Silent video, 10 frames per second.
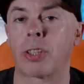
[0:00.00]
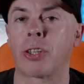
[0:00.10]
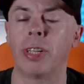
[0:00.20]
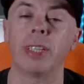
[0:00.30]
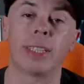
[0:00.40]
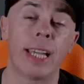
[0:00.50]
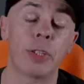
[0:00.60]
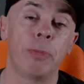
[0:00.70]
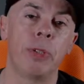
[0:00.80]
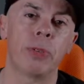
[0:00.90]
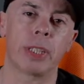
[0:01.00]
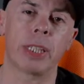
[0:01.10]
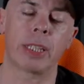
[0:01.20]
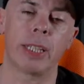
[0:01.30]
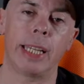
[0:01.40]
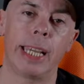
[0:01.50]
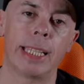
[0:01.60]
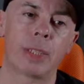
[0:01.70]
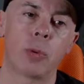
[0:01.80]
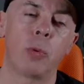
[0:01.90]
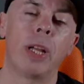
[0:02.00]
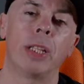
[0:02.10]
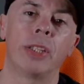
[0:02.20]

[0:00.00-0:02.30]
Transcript: Current dance music is well